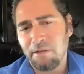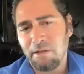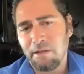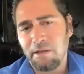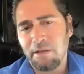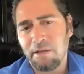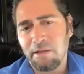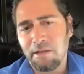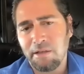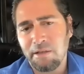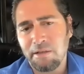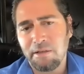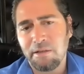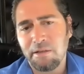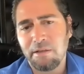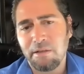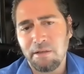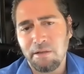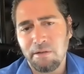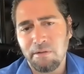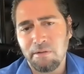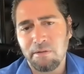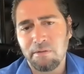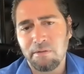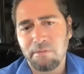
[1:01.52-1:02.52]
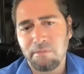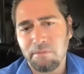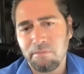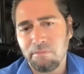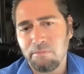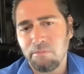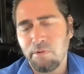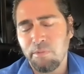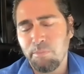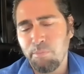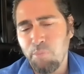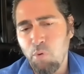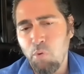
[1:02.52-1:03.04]
the, the
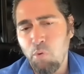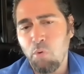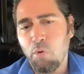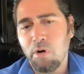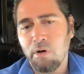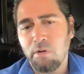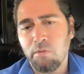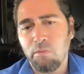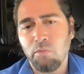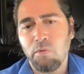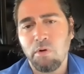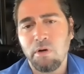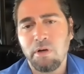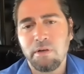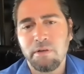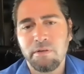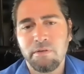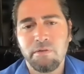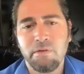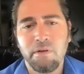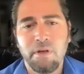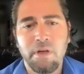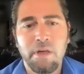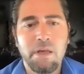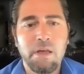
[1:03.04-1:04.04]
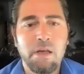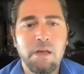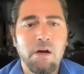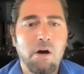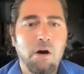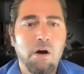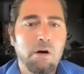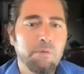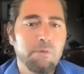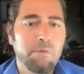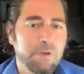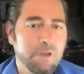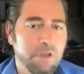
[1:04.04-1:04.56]
report was
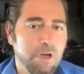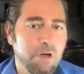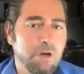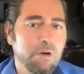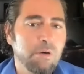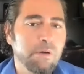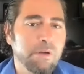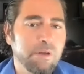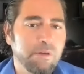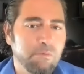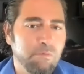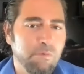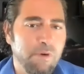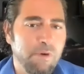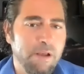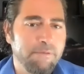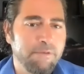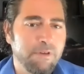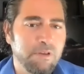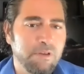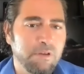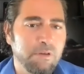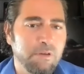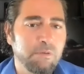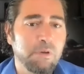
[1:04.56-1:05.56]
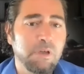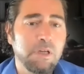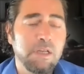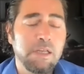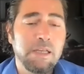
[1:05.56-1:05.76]
our recurring revenue